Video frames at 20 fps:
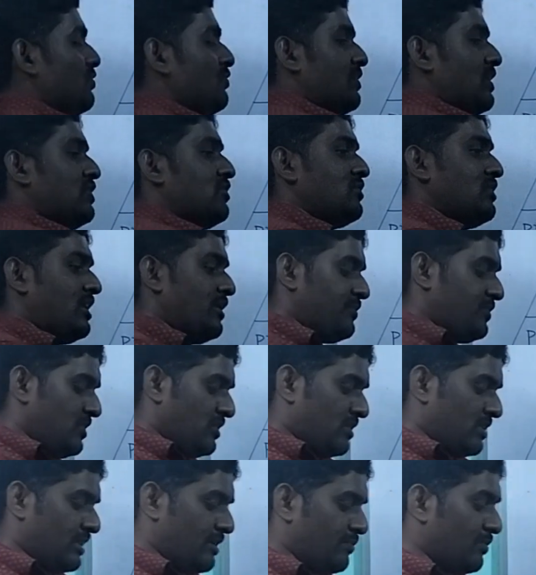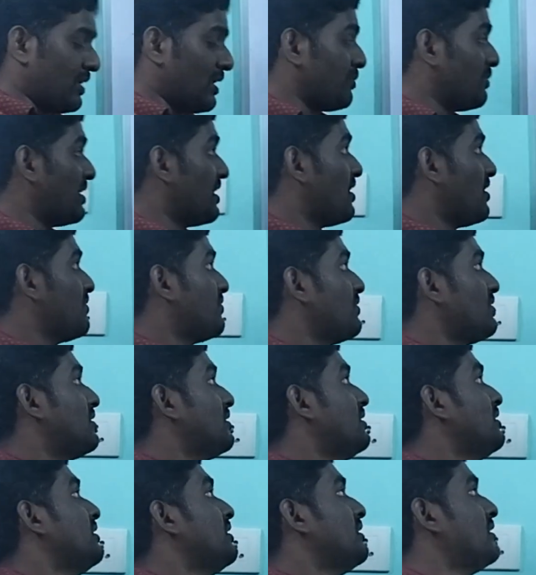So when you observe the pyramid
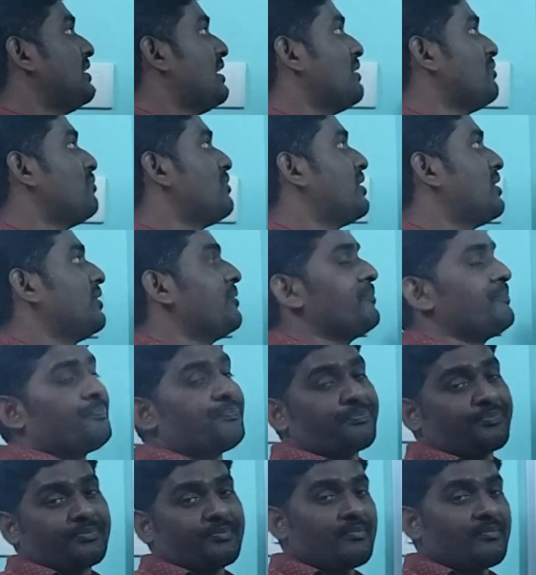of number,